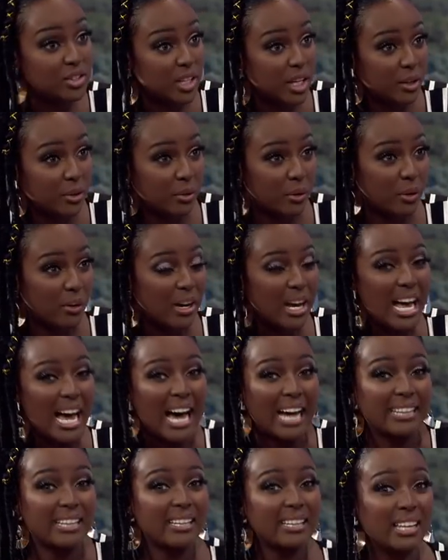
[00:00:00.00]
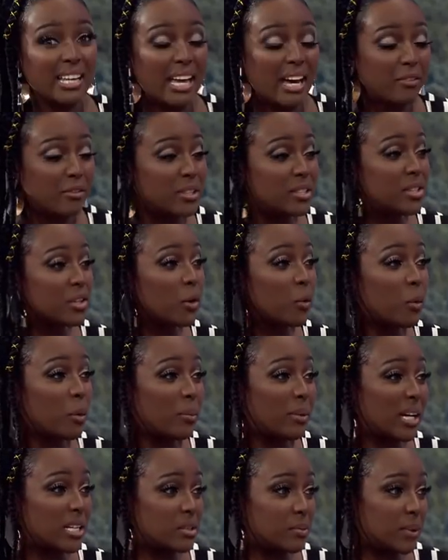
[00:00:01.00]
in general. I think that every single
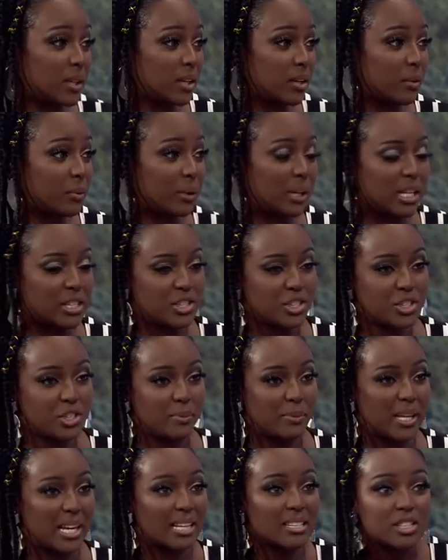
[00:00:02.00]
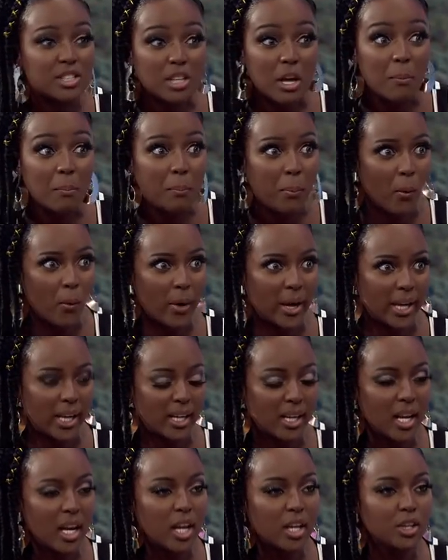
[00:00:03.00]
woman has been in a relationship that at some
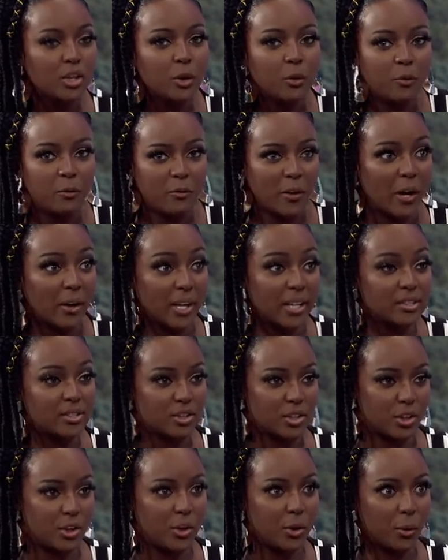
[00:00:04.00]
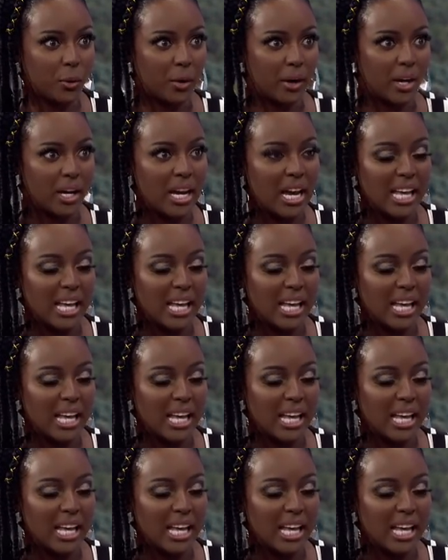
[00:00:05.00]
point you felt insecure.